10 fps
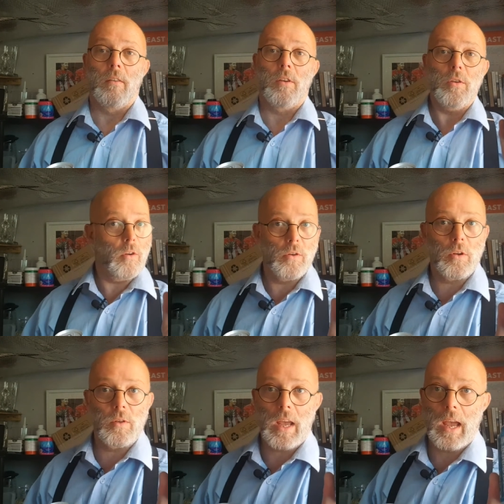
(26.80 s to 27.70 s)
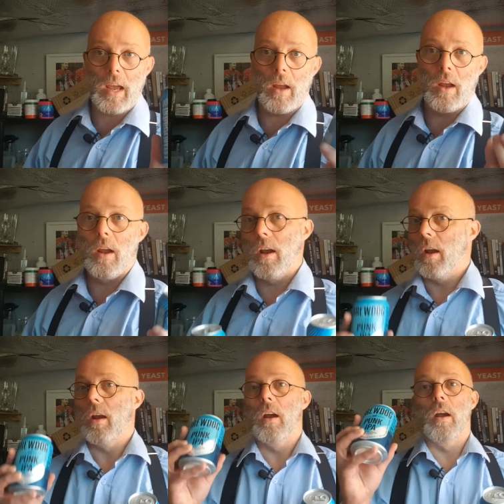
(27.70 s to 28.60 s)
If you didn't do that,
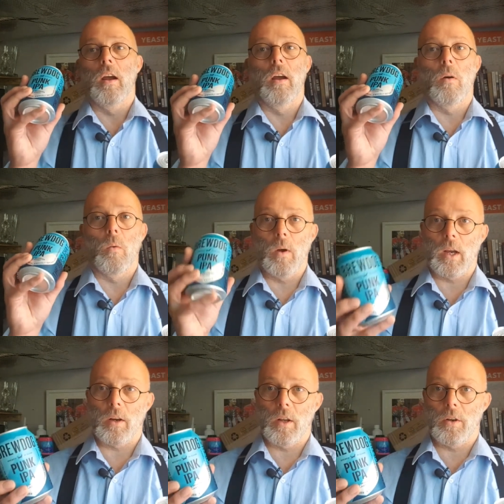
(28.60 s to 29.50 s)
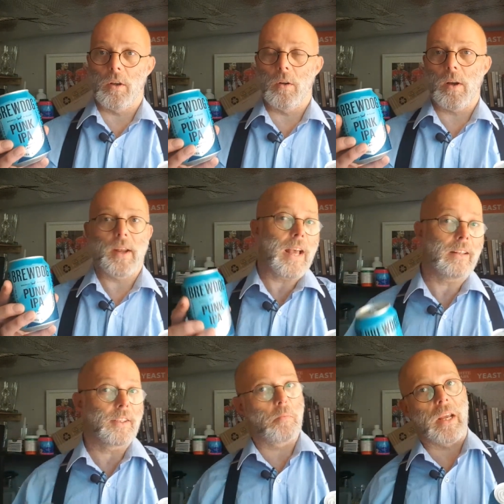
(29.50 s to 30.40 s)
we're going to do an
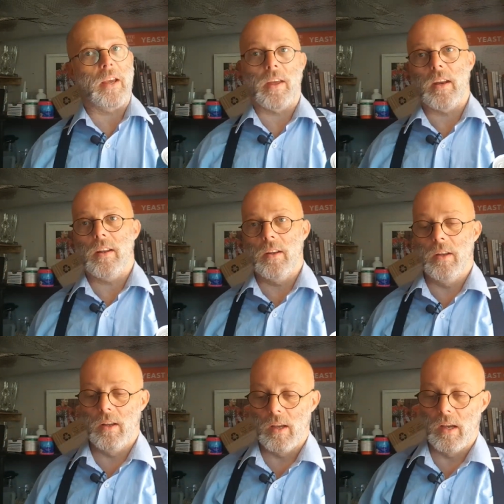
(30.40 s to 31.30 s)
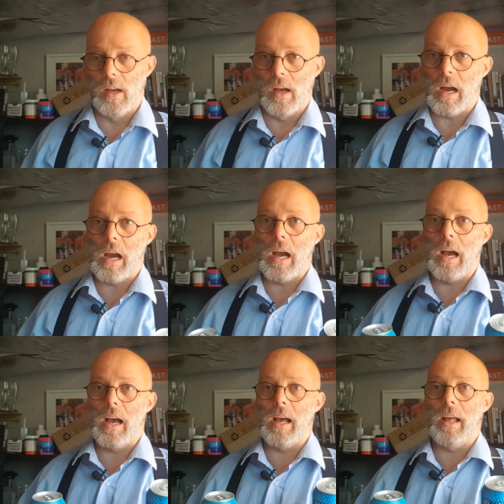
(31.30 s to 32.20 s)
Aldi beer then.
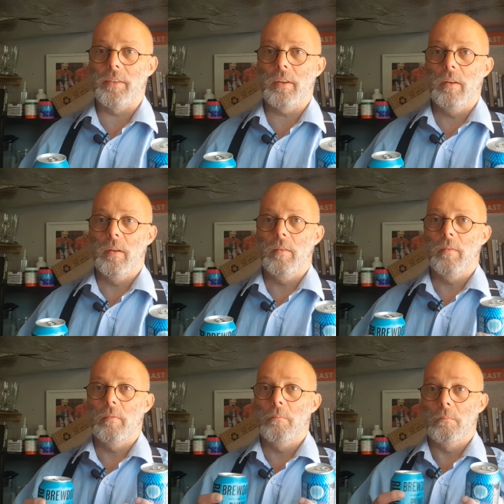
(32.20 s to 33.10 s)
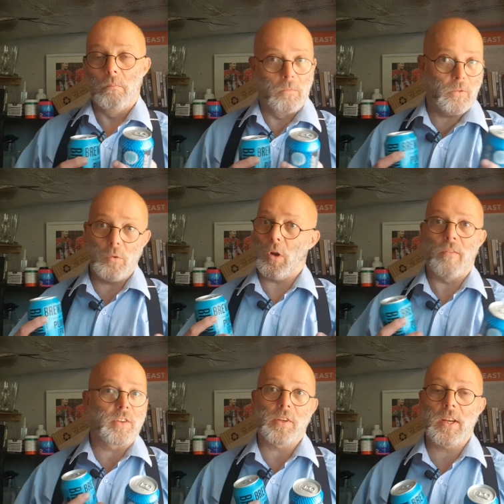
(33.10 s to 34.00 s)
And do
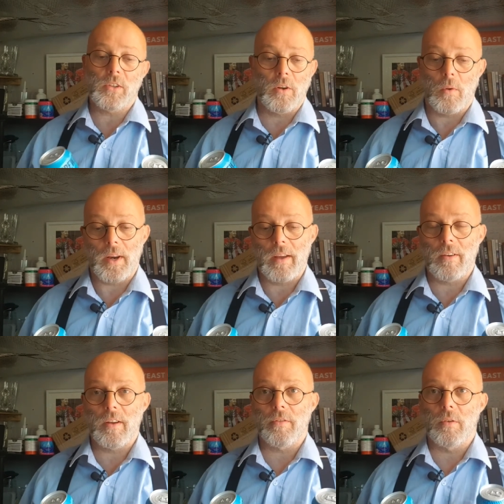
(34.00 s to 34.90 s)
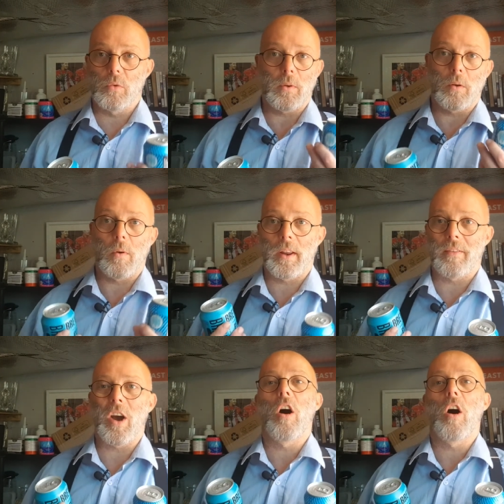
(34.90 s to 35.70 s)
conversation or whatever through Twitter or whatever,